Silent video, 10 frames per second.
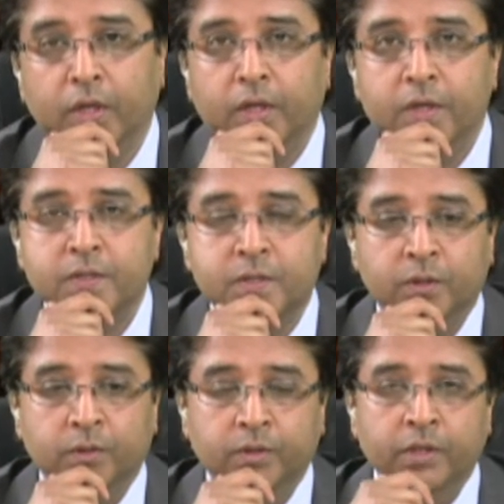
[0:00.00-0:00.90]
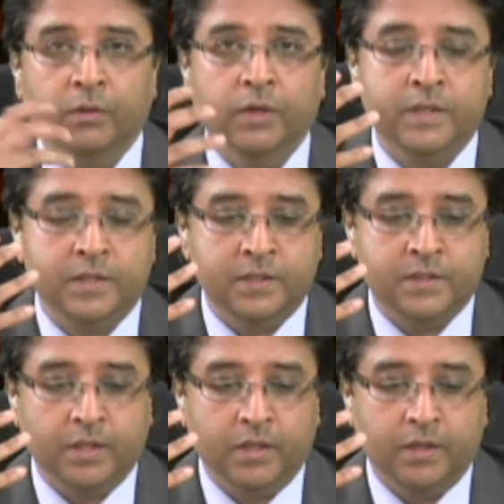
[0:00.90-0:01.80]
So it's
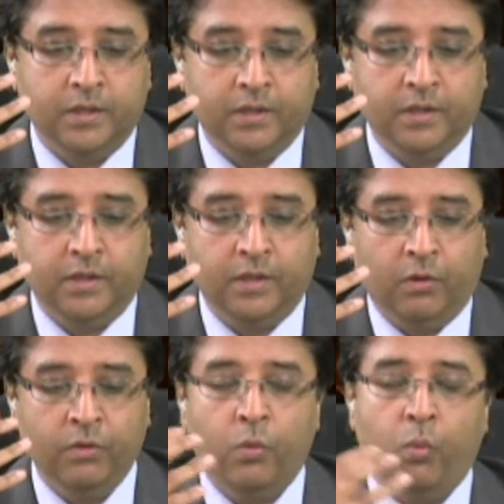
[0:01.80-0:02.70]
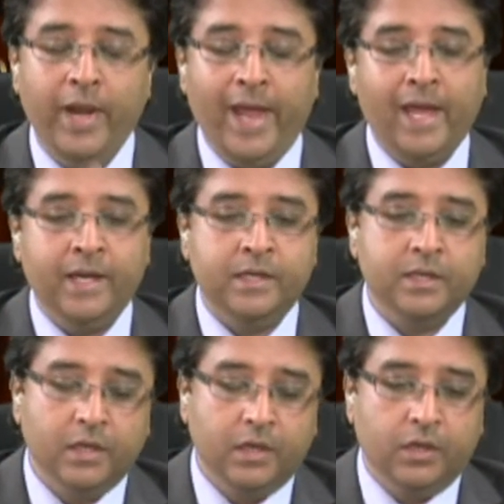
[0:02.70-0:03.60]
on the one hand,
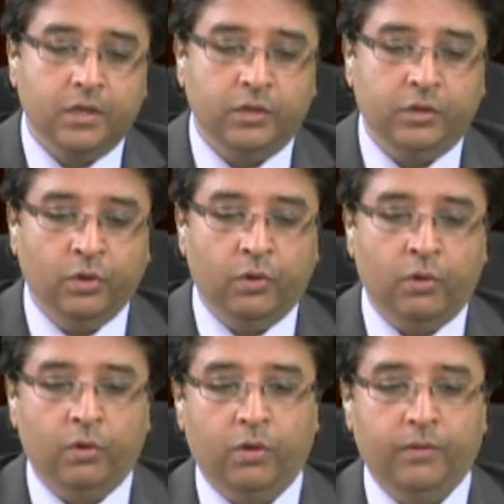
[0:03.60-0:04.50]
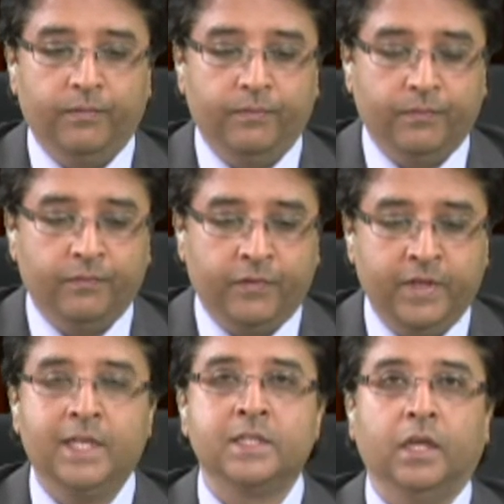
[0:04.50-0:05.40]
you're
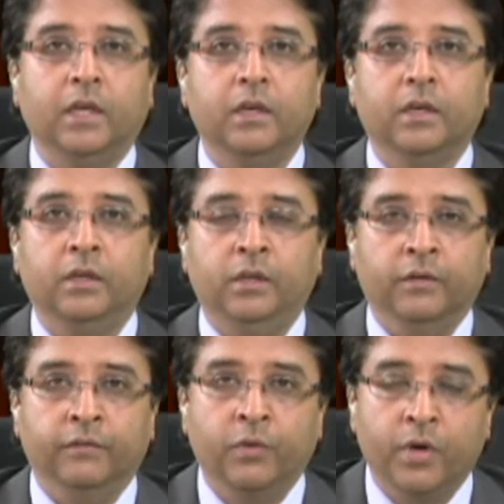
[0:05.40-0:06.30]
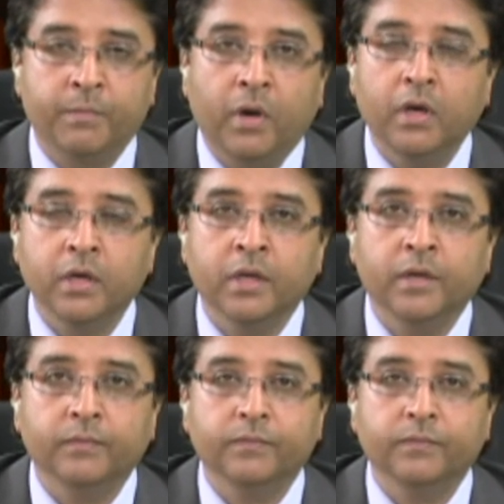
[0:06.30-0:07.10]
fantastic, you've got a partner,